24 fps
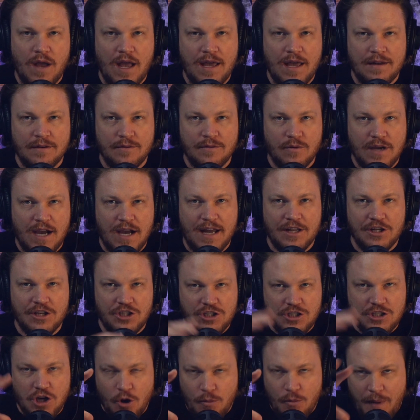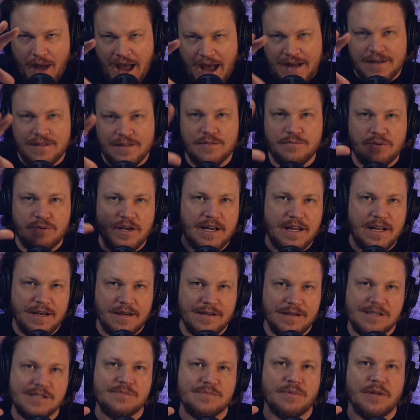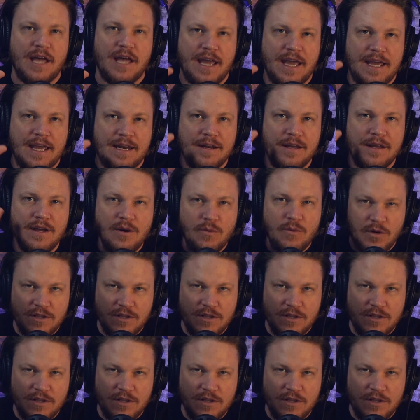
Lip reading: and kind of go back to the printhead and explain